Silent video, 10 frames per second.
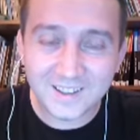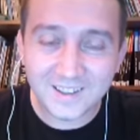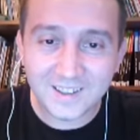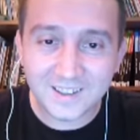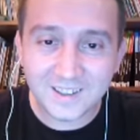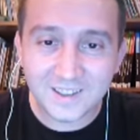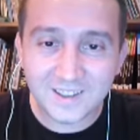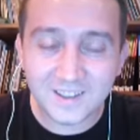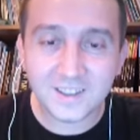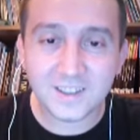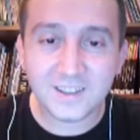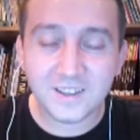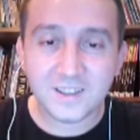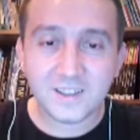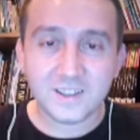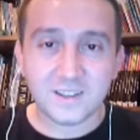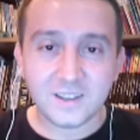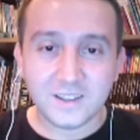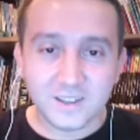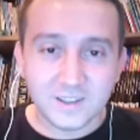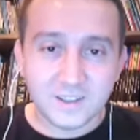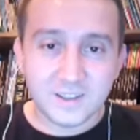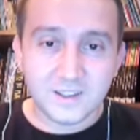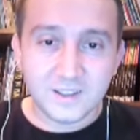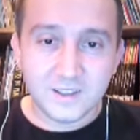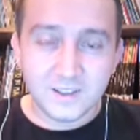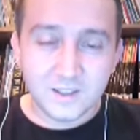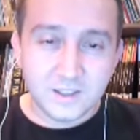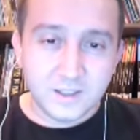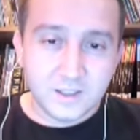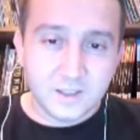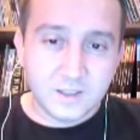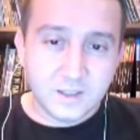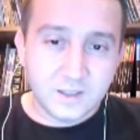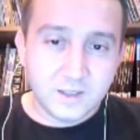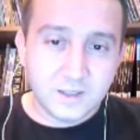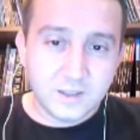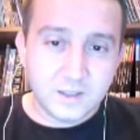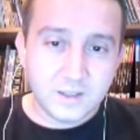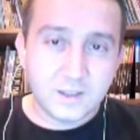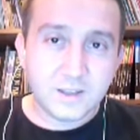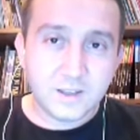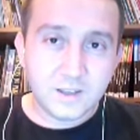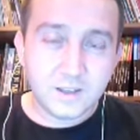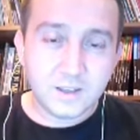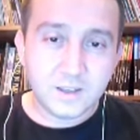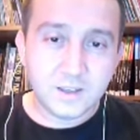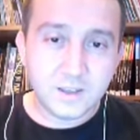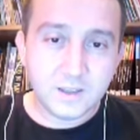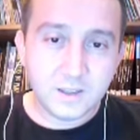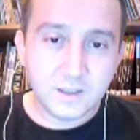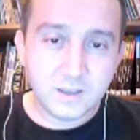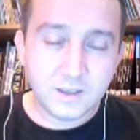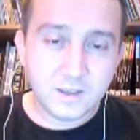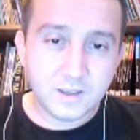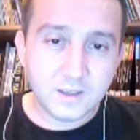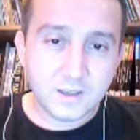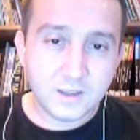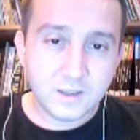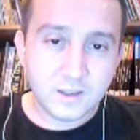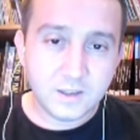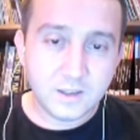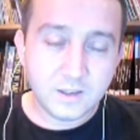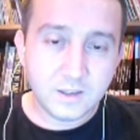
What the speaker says: This person isn't speaking.